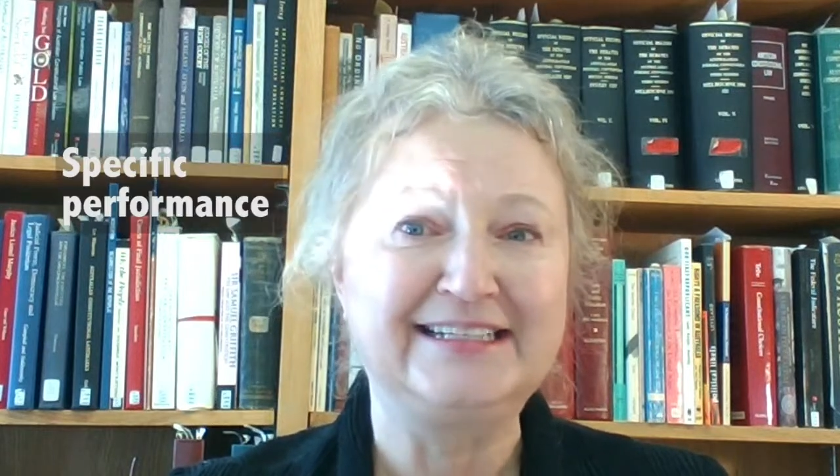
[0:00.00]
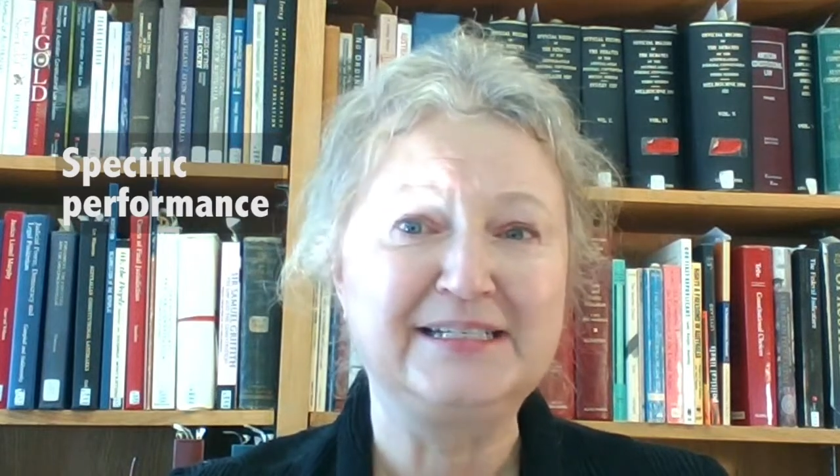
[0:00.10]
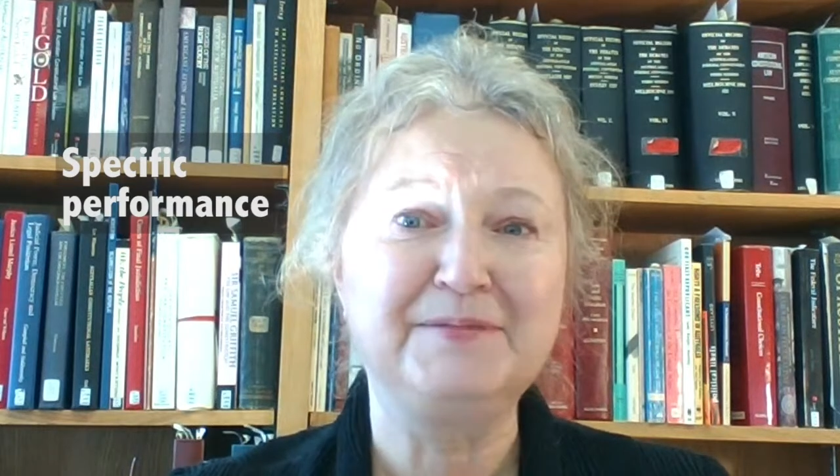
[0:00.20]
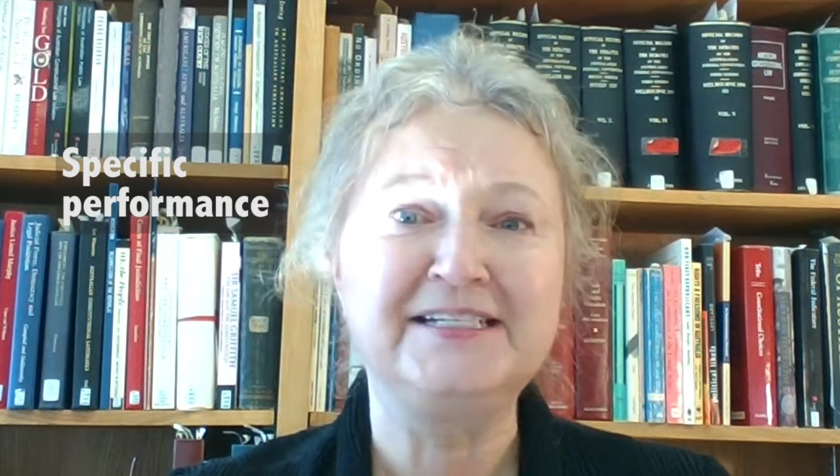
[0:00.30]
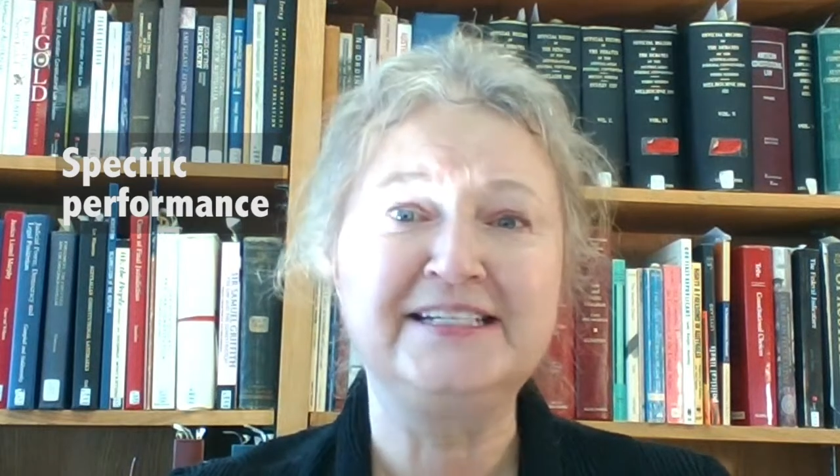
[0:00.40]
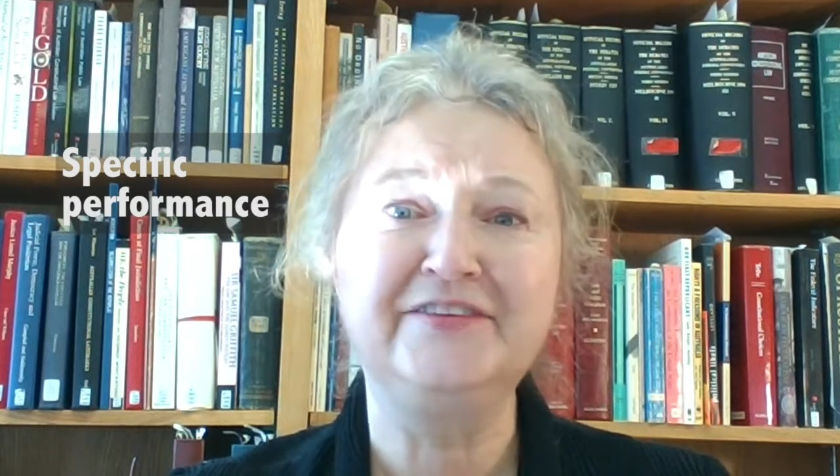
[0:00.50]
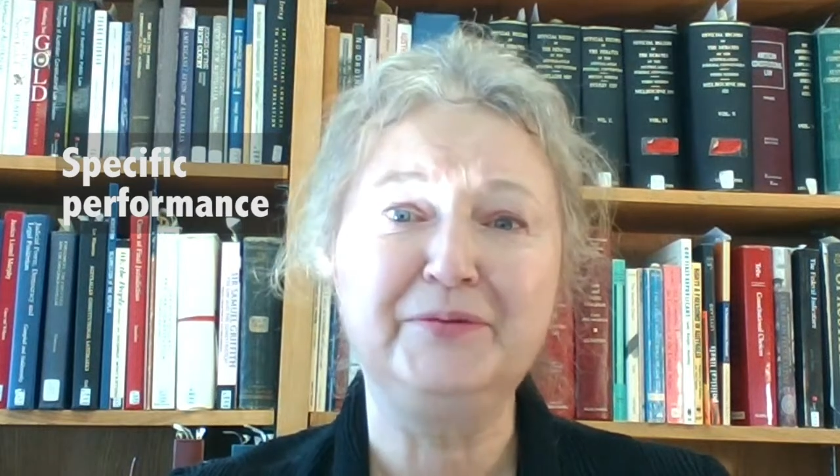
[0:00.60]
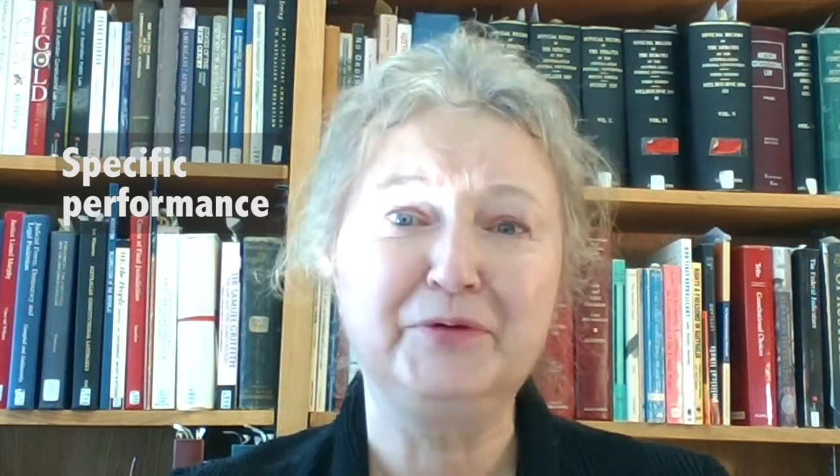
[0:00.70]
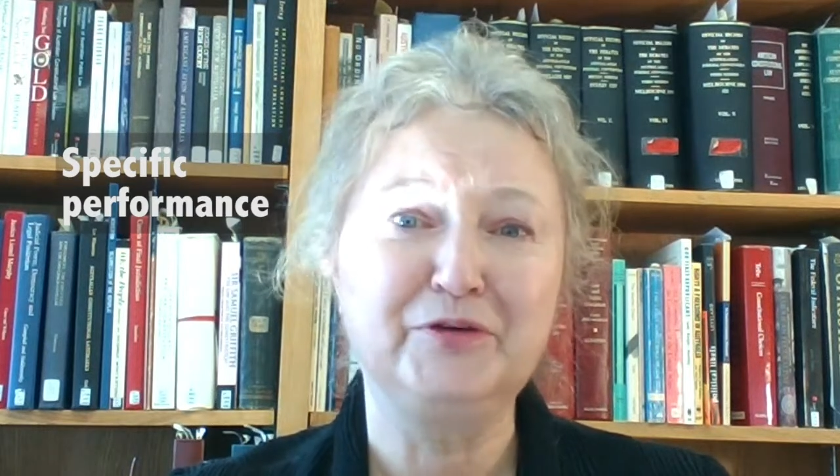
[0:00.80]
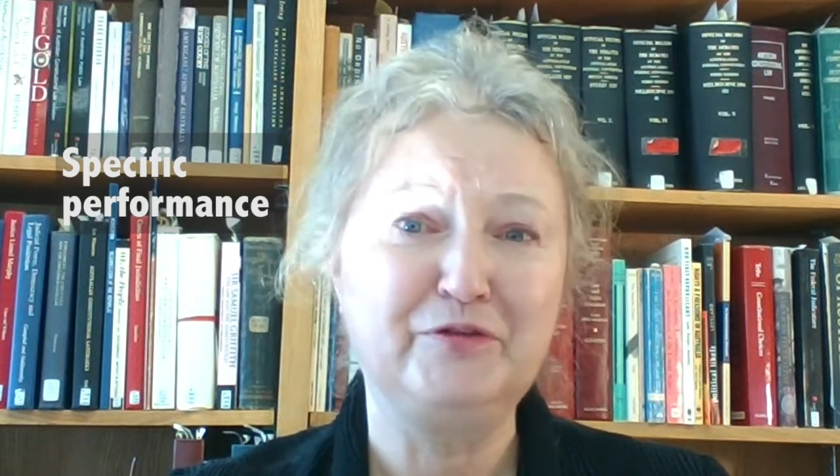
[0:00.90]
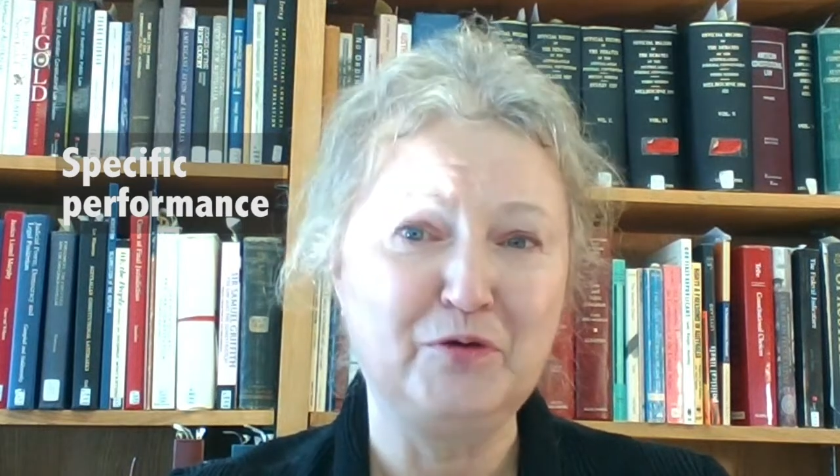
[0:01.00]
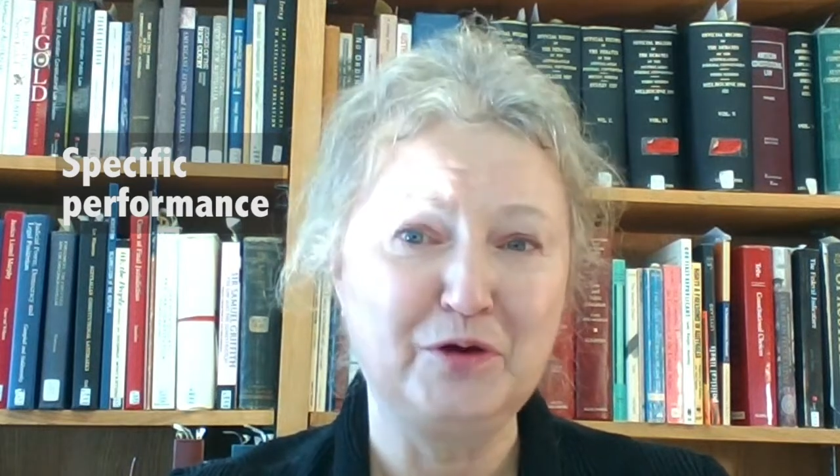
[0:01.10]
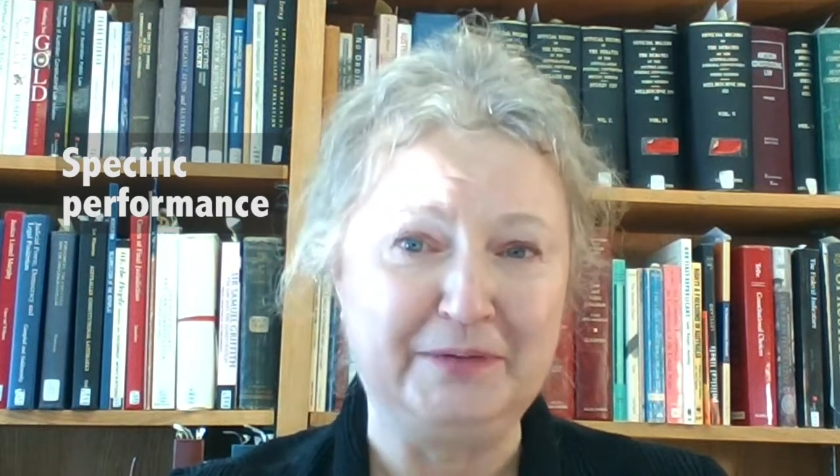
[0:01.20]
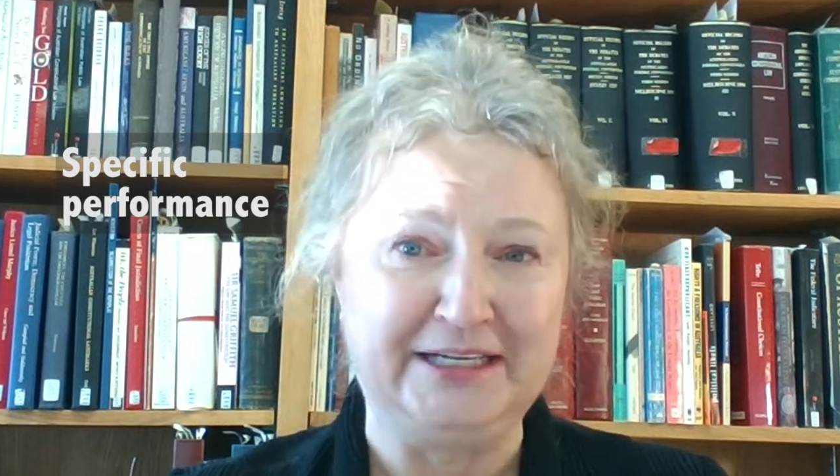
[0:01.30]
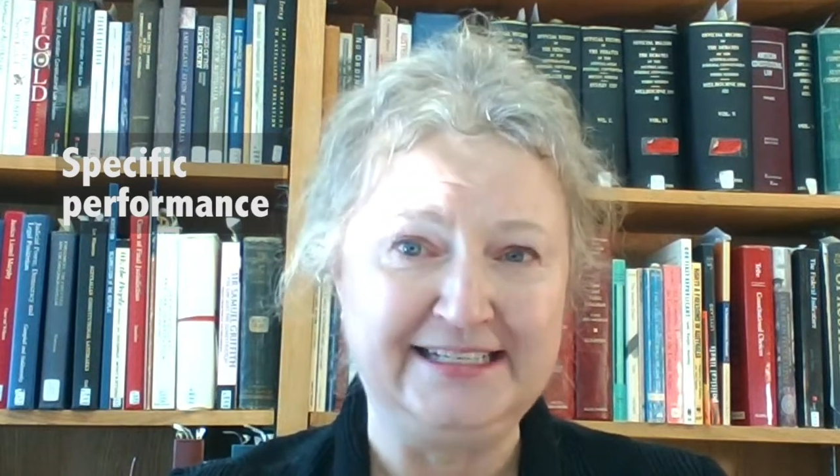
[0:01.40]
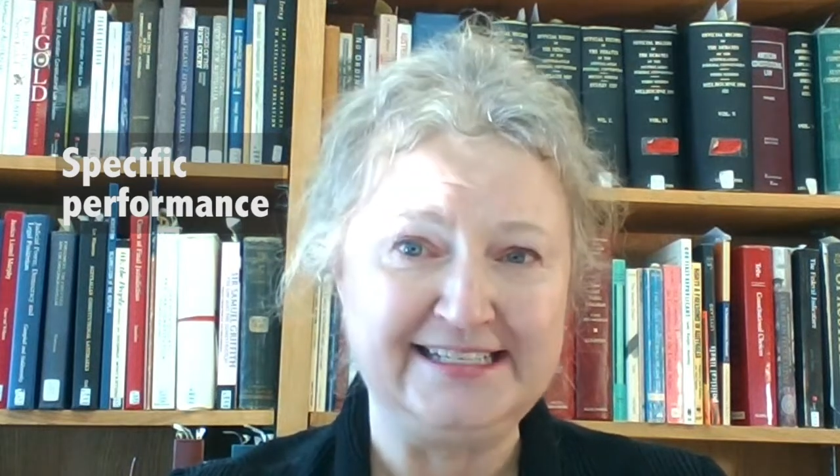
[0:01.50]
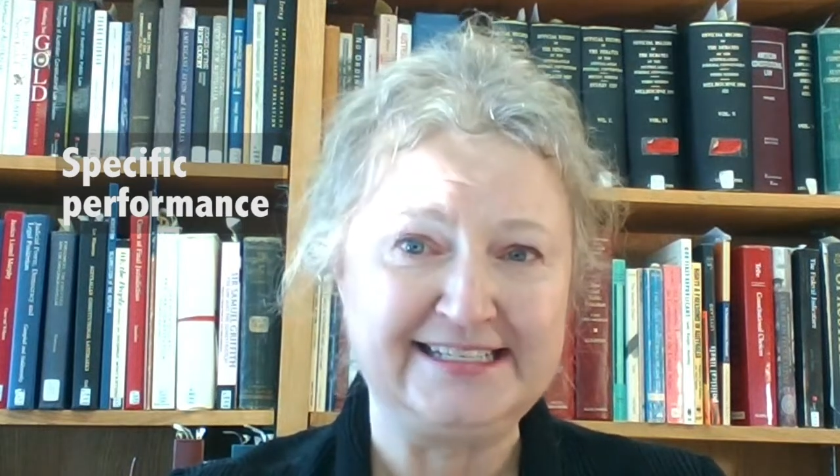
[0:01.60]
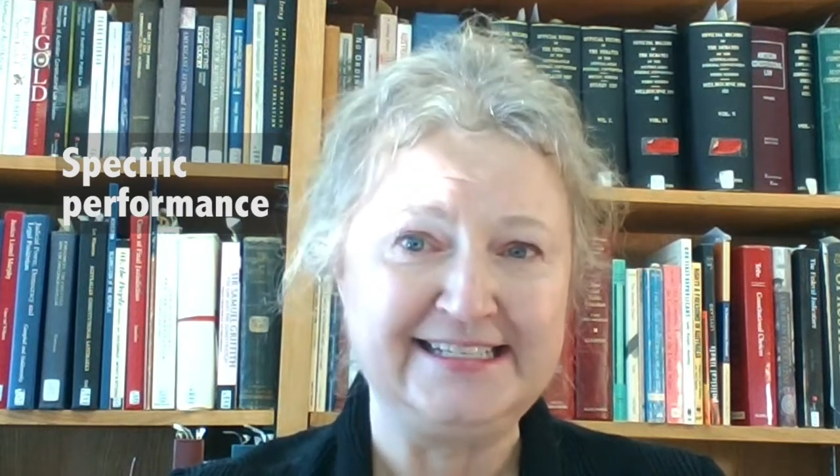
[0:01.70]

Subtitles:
specific performance